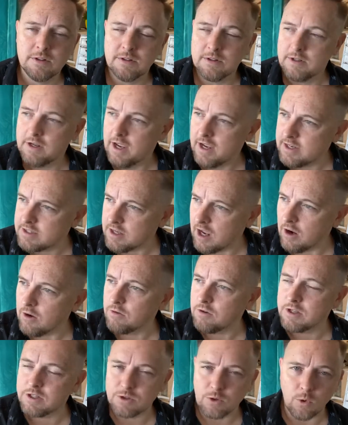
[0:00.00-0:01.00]
He's
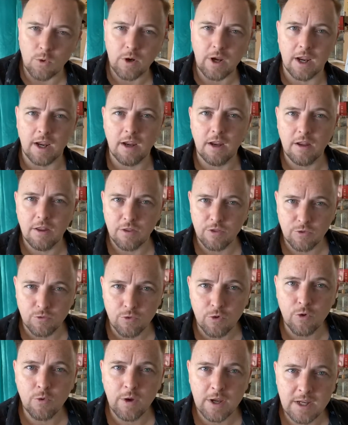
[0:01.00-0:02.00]
only talking
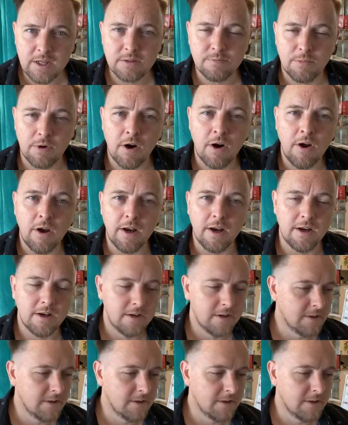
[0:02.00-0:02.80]
through his bride.